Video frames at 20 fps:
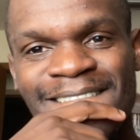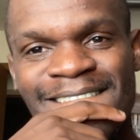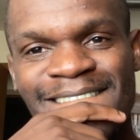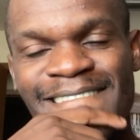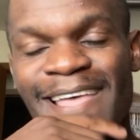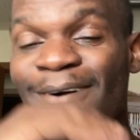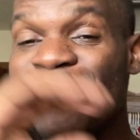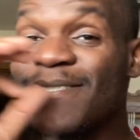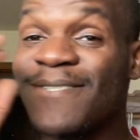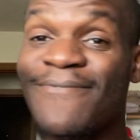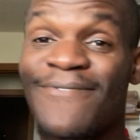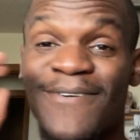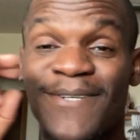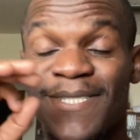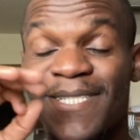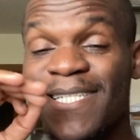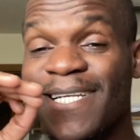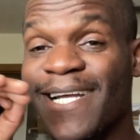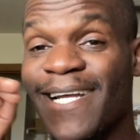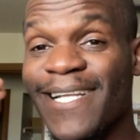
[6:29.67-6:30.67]
That was the
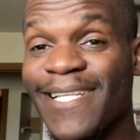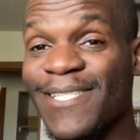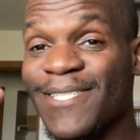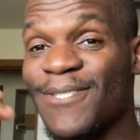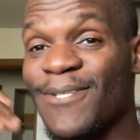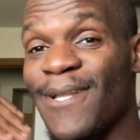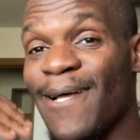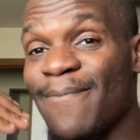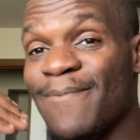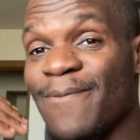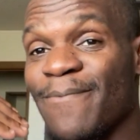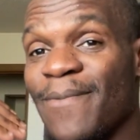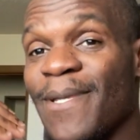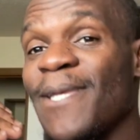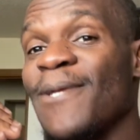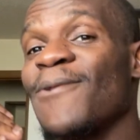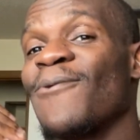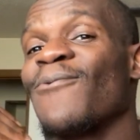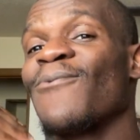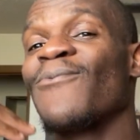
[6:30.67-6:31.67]
first thing that kind of stood out to
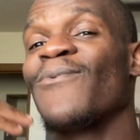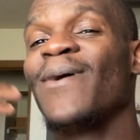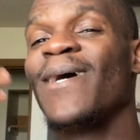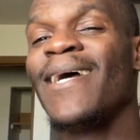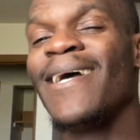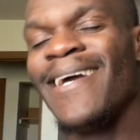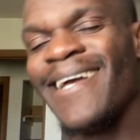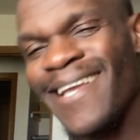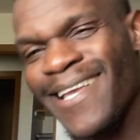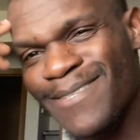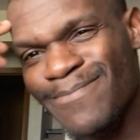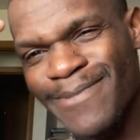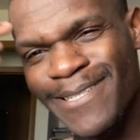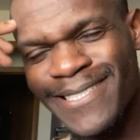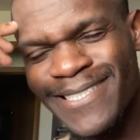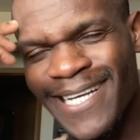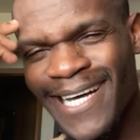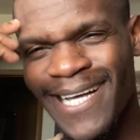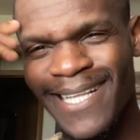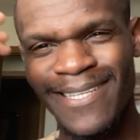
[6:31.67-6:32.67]
me, His
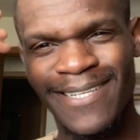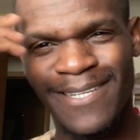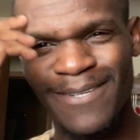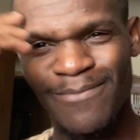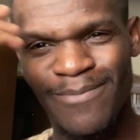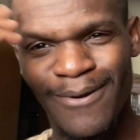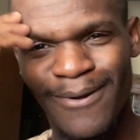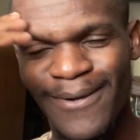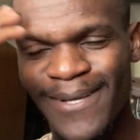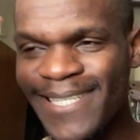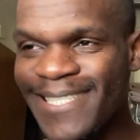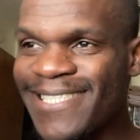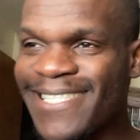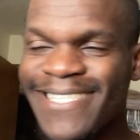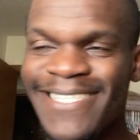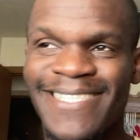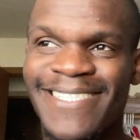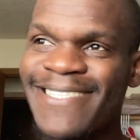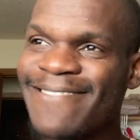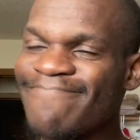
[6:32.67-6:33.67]
mentality, bro. He's
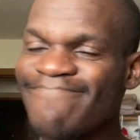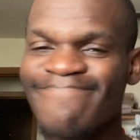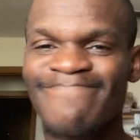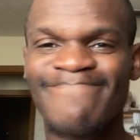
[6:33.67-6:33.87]
just...